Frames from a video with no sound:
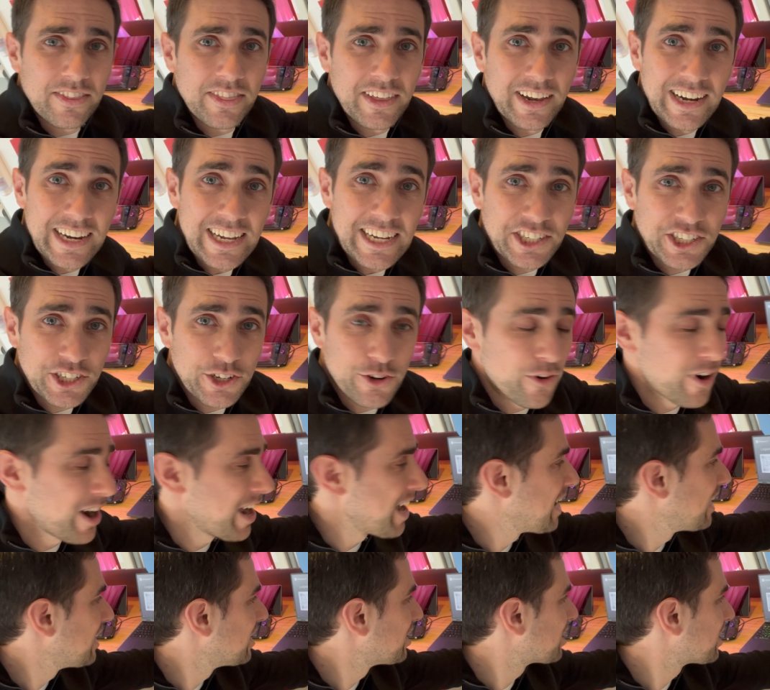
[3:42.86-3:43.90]
the Legion
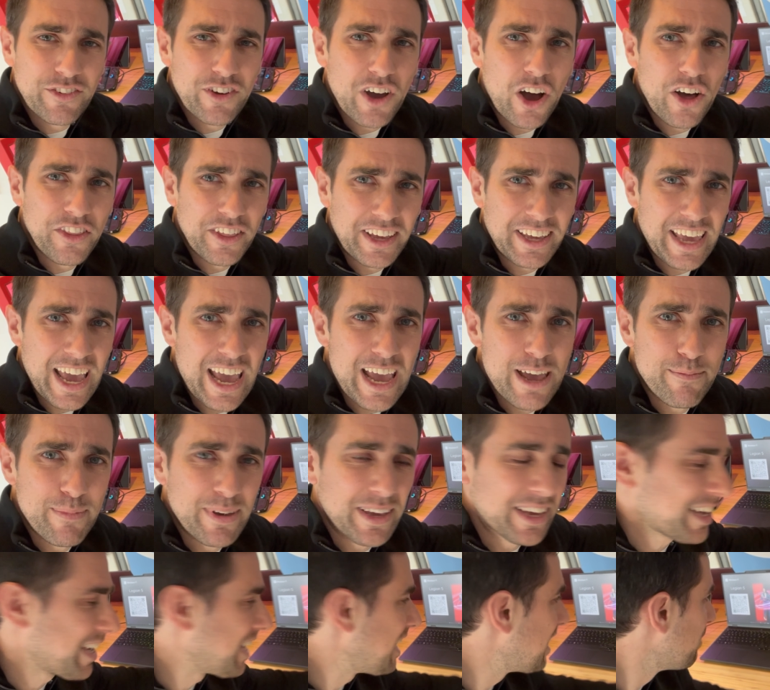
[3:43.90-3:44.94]
range, you've got the
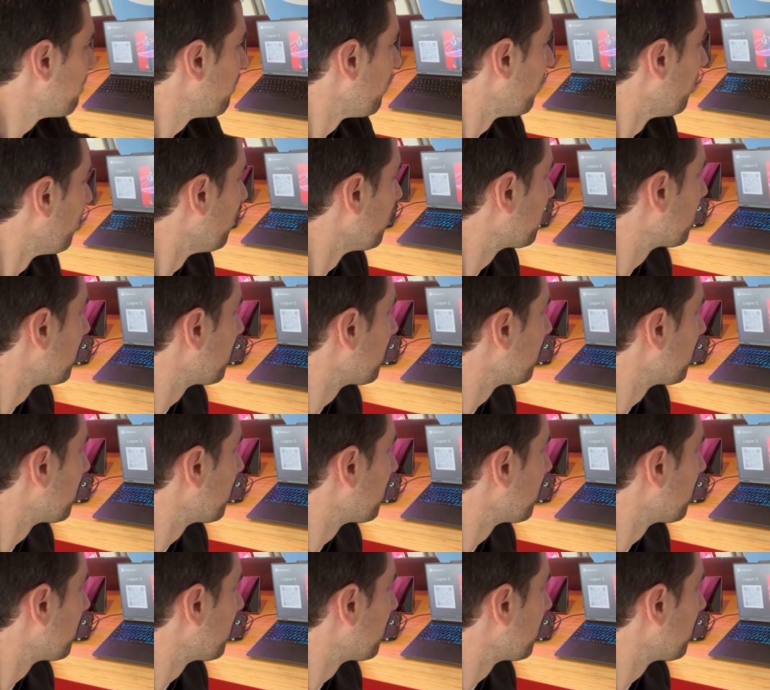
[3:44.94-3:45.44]
gaming keyboard,